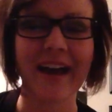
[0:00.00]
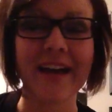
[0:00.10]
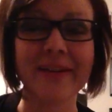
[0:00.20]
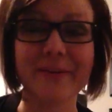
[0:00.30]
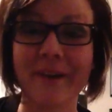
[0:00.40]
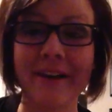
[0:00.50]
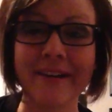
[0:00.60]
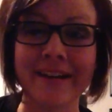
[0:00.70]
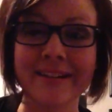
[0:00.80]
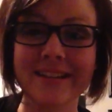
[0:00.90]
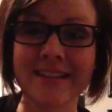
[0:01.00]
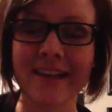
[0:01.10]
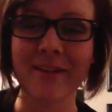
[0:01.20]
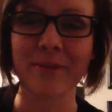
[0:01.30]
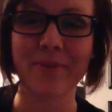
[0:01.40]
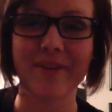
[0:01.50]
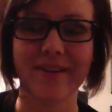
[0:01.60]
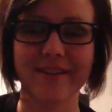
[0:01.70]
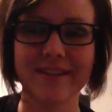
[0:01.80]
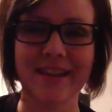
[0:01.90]
I don't know how I held it together, but
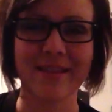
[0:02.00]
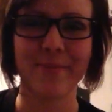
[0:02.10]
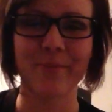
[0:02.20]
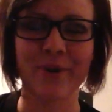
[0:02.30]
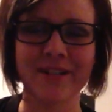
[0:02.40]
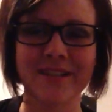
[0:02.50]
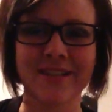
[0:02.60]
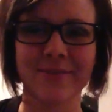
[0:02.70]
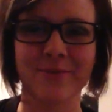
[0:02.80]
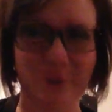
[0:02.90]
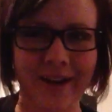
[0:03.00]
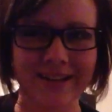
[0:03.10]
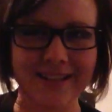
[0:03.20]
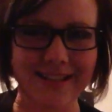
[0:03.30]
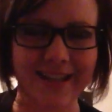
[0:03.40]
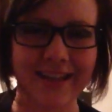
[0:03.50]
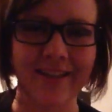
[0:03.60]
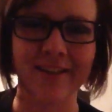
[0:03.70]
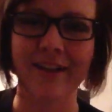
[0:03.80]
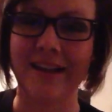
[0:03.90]
in the process of trying to stay
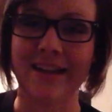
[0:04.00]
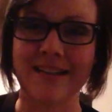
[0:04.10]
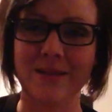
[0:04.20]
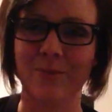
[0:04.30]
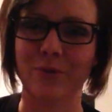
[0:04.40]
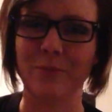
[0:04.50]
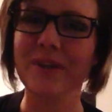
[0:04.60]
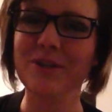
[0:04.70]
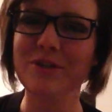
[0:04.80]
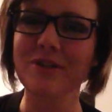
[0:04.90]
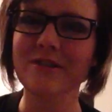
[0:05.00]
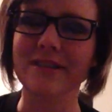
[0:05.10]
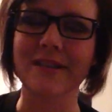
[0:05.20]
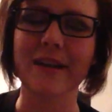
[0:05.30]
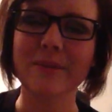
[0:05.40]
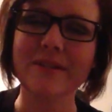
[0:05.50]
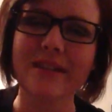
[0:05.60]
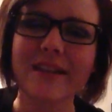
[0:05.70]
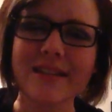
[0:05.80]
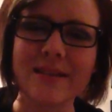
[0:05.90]
together, I didn't ask him for a picture, and I mean,
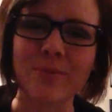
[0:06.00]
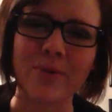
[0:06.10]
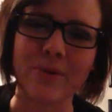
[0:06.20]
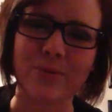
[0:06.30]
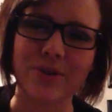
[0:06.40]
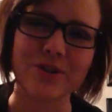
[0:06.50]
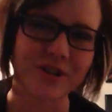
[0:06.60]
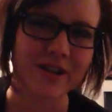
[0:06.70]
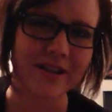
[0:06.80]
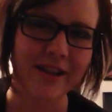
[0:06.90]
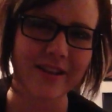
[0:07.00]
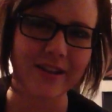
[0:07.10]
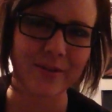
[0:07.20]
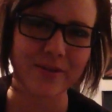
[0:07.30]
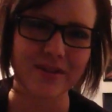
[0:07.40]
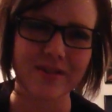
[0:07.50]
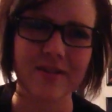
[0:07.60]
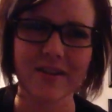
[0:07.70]
I guess he probably appreciated that I wasn't